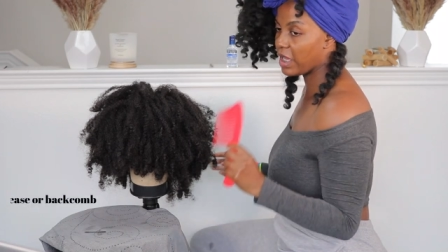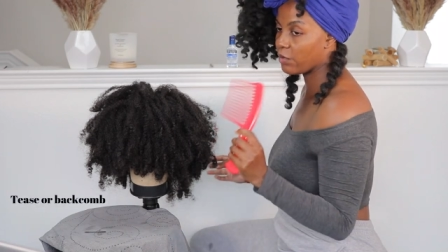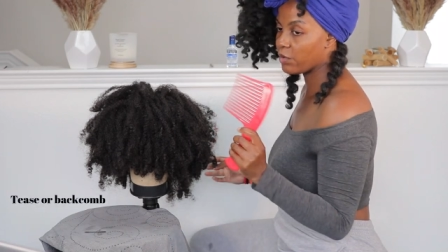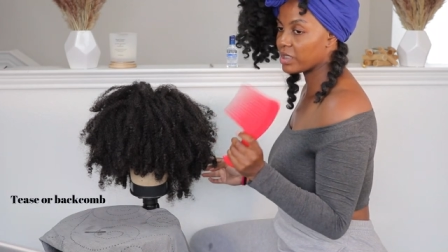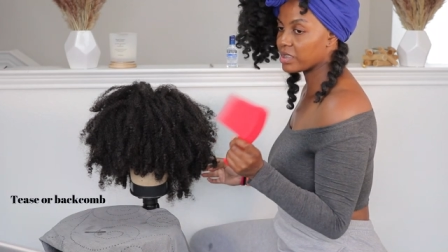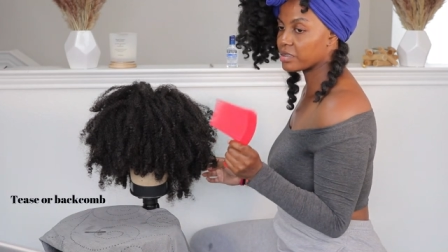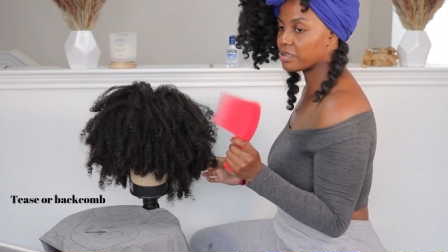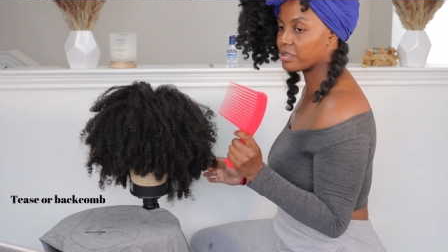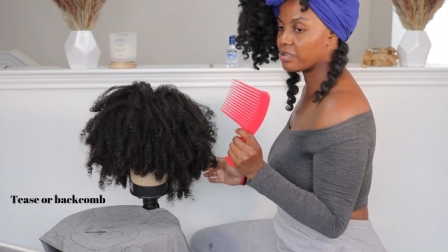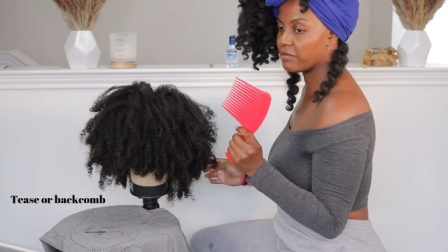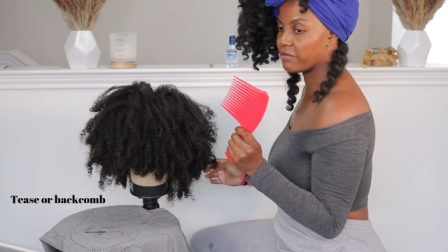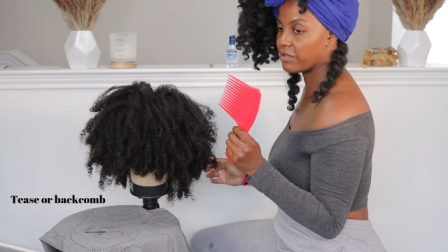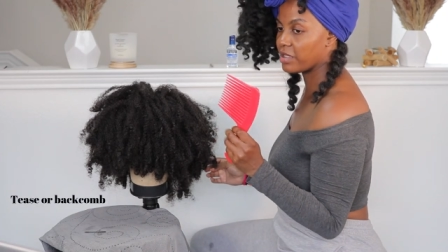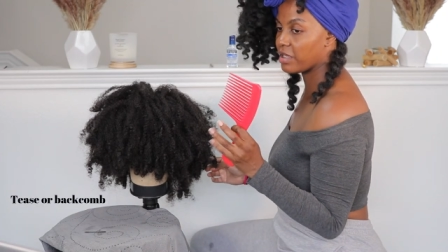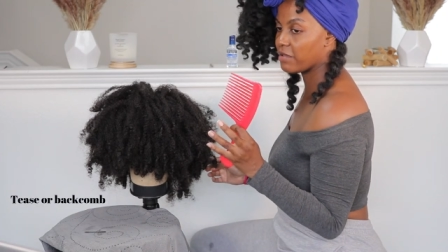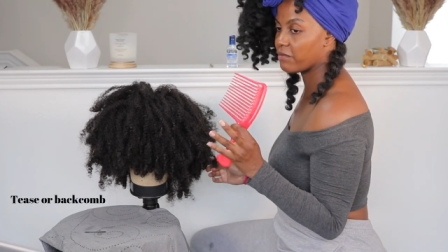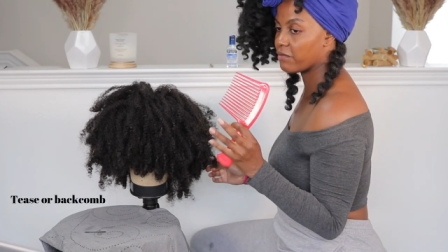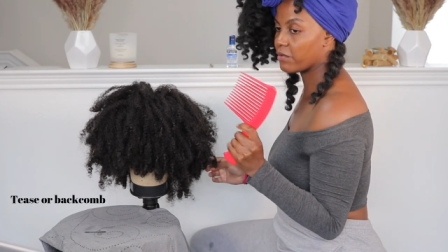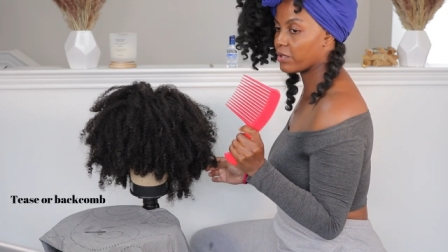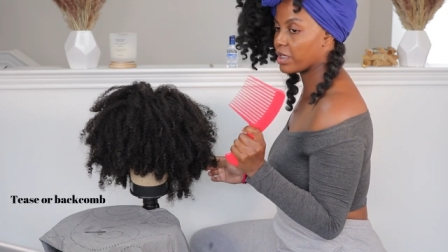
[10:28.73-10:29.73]
I was gonna
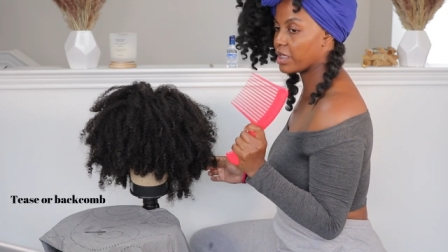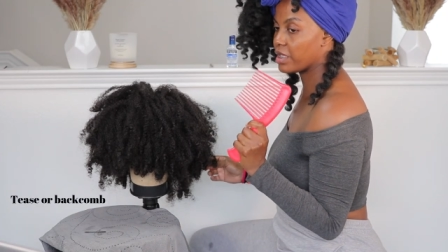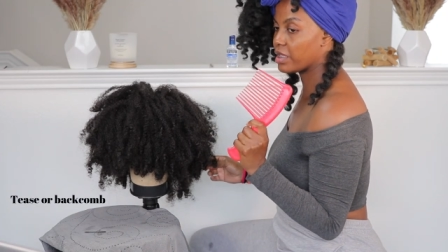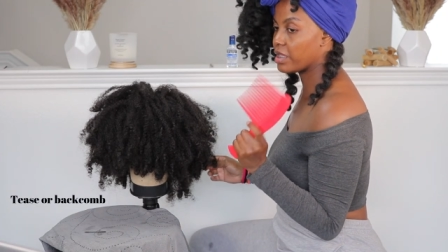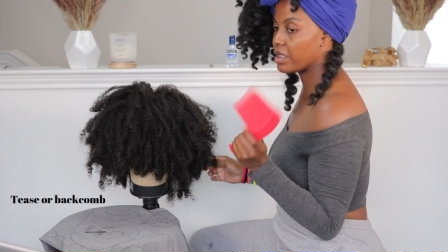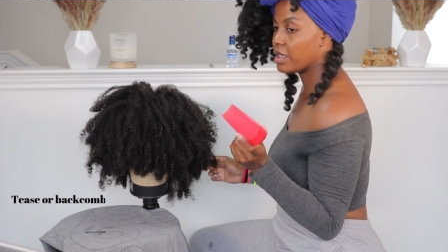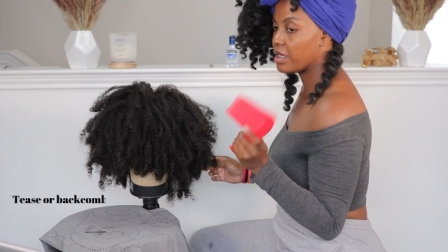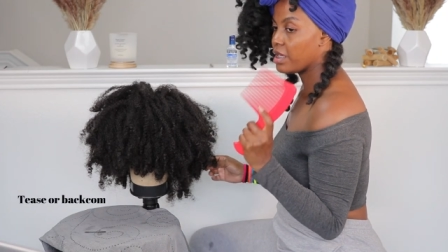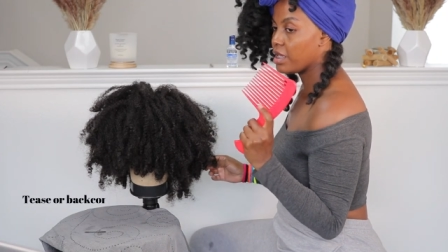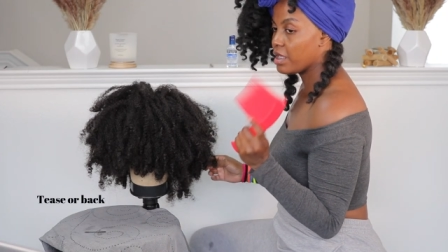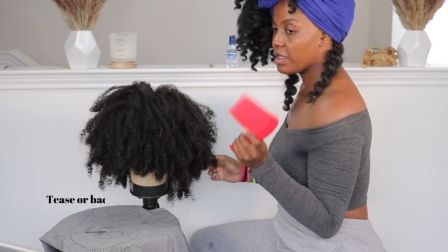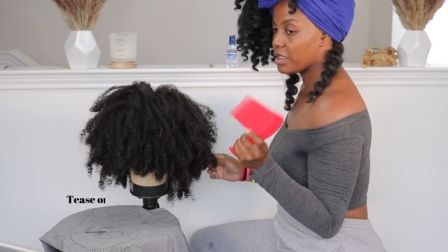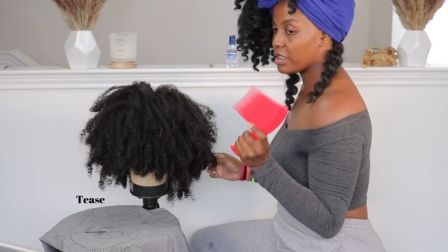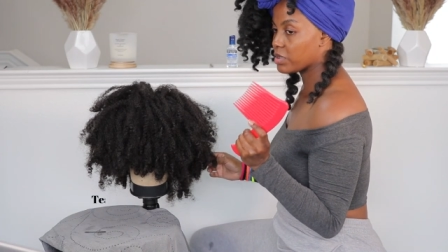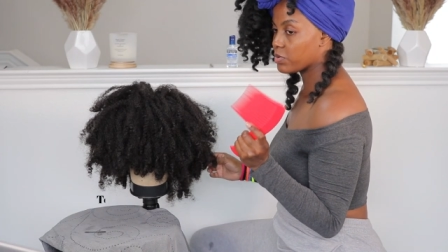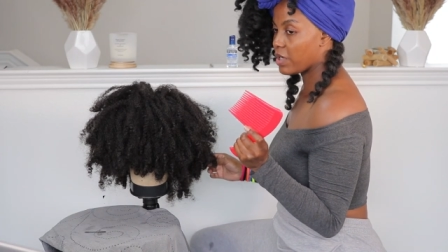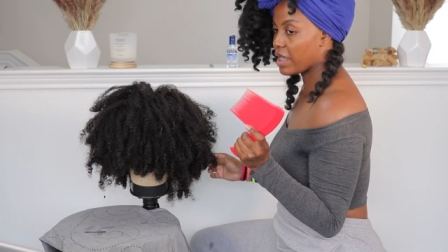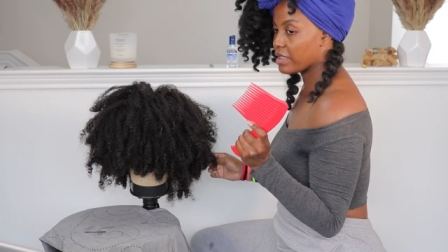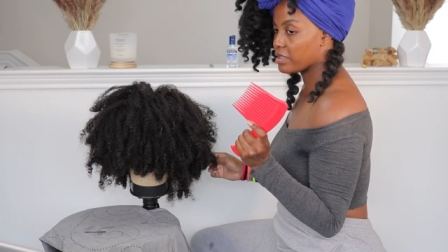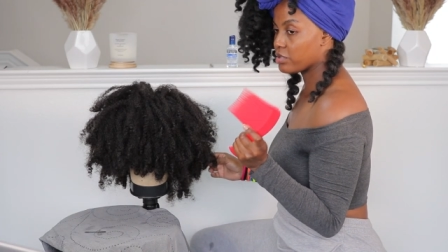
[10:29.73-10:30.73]
fluff with
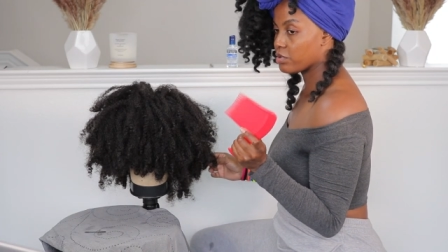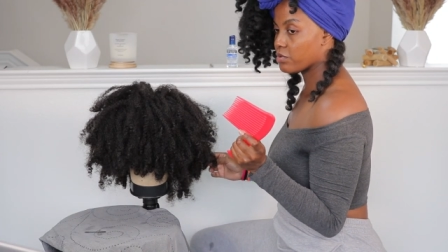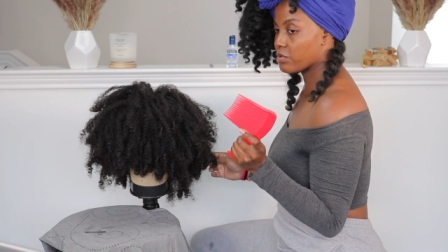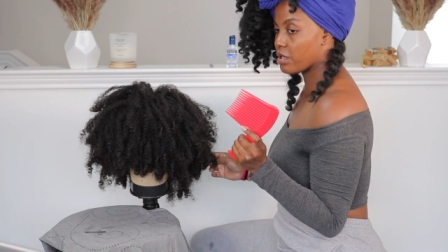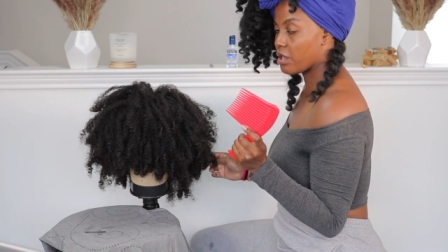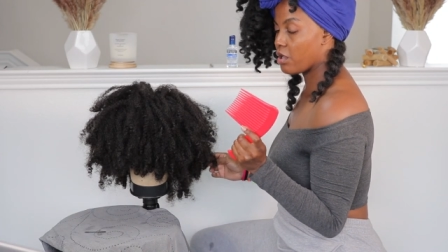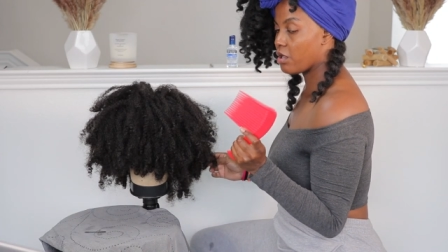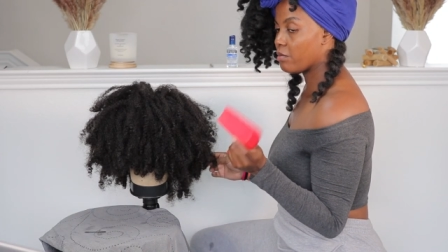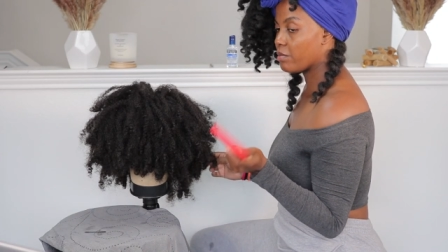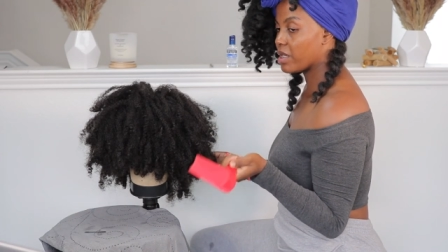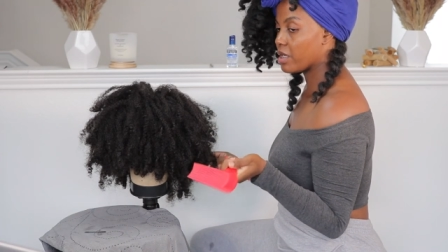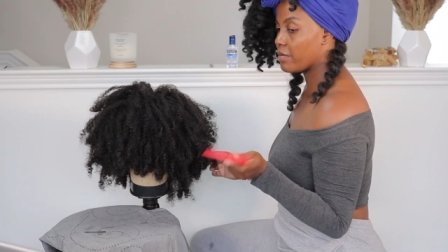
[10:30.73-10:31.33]
this wide tooth comb,